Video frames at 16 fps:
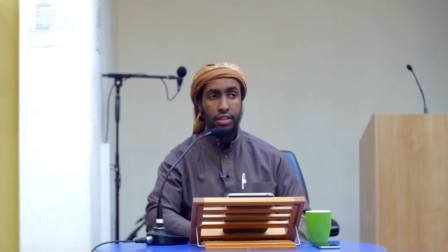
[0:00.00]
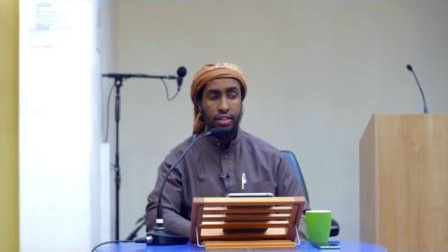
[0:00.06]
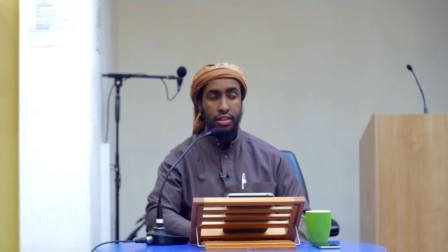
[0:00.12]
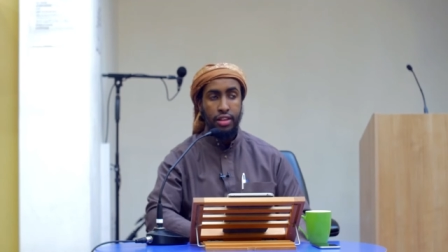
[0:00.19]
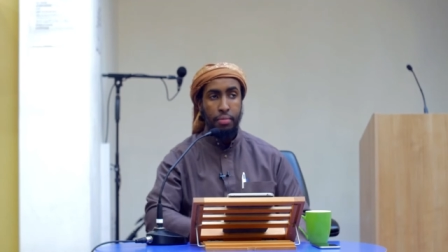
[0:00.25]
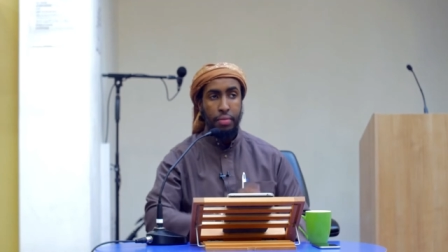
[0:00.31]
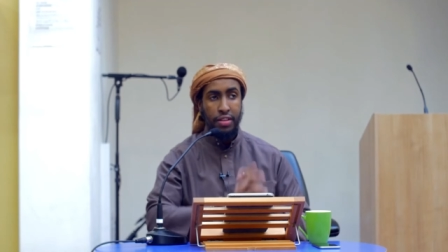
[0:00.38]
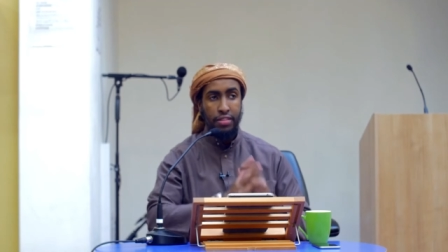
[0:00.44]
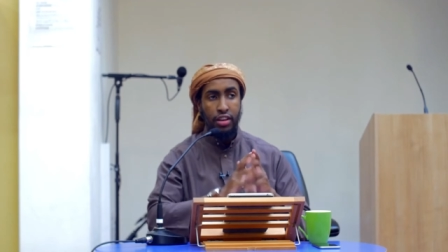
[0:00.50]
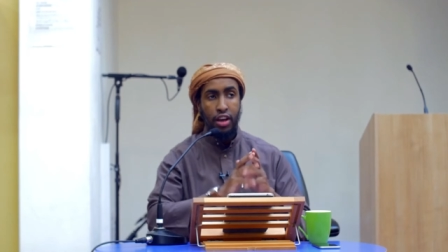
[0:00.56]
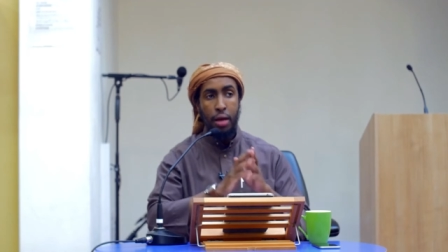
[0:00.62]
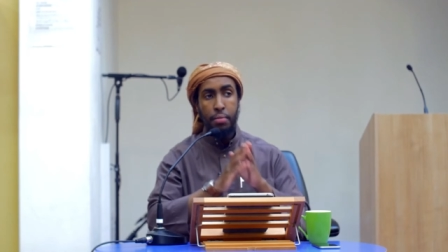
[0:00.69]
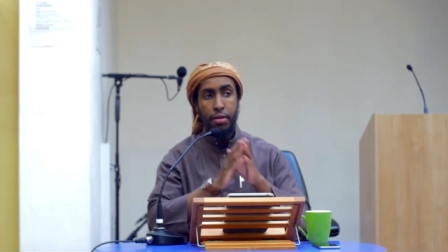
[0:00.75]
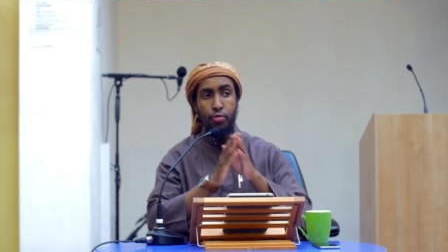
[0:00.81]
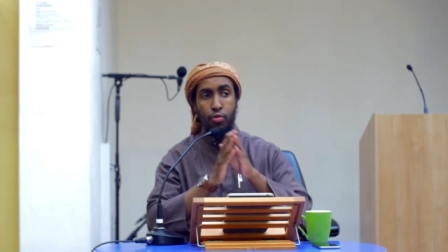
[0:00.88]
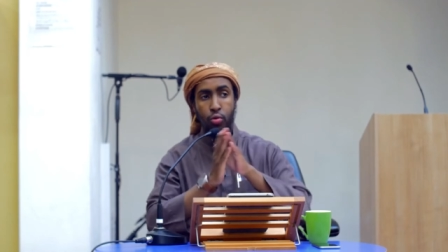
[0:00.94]
A person
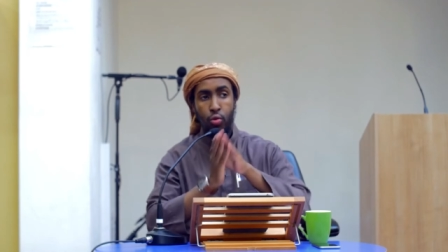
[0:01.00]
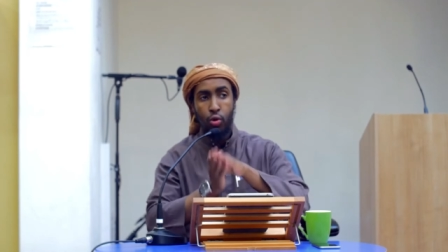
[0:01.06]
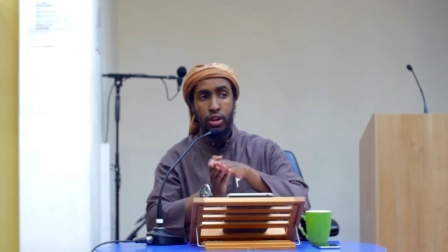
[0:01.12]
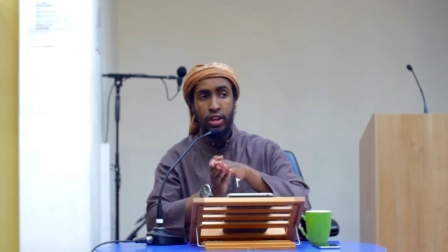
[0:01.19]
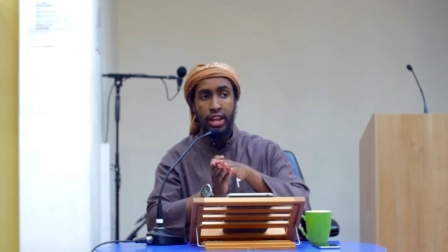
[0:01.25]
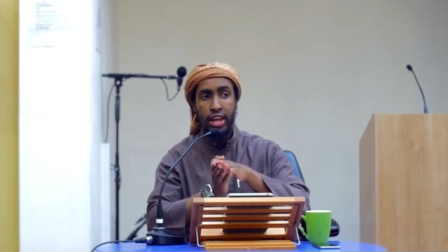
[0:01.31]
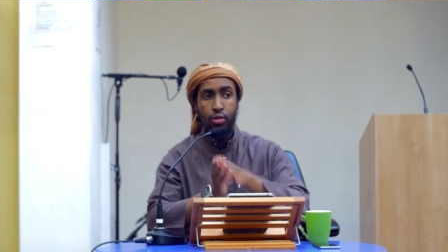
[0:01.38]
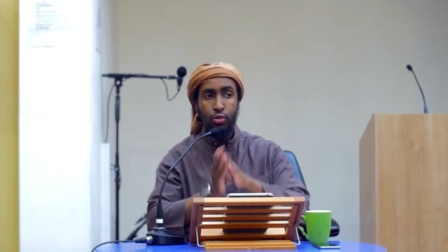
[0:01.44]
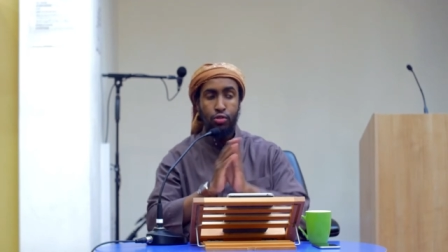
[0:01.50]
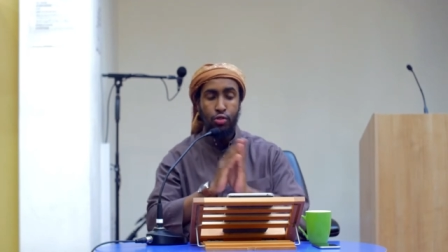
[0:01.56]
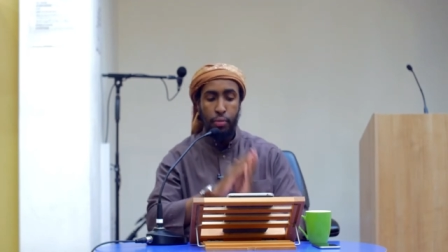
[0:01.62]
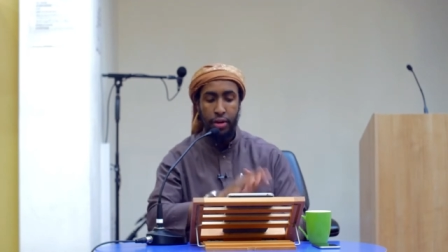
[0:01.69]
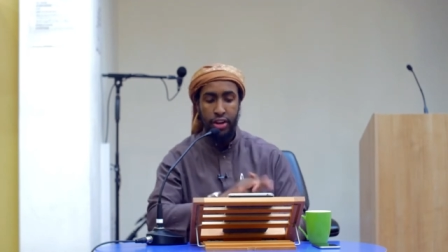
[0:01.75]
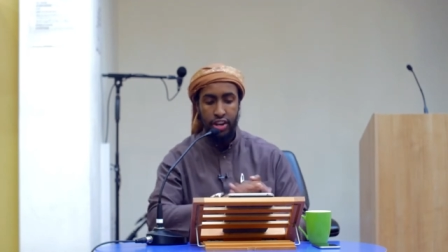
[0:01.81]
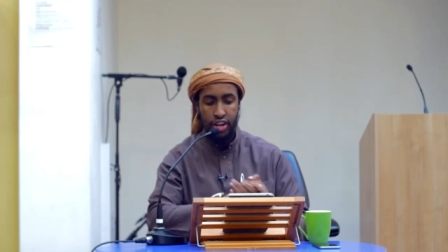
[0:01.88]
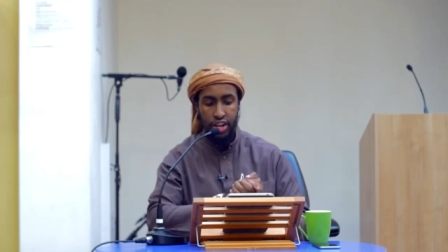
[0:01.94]
can't be rewarded and also
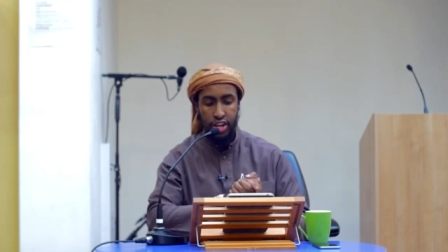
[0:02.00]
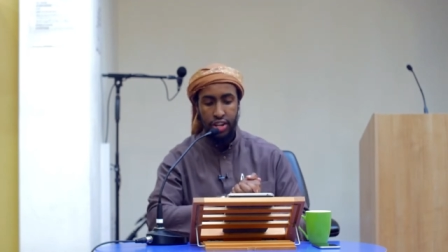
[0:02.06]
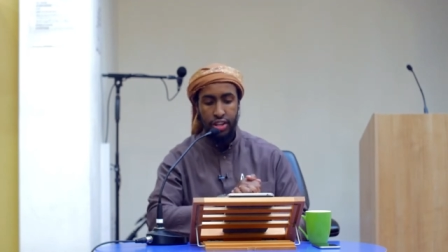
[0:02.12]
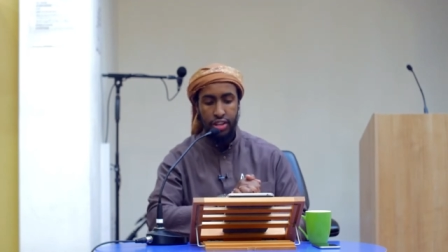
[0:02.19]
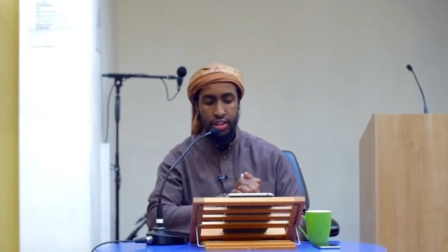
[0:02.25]
punished.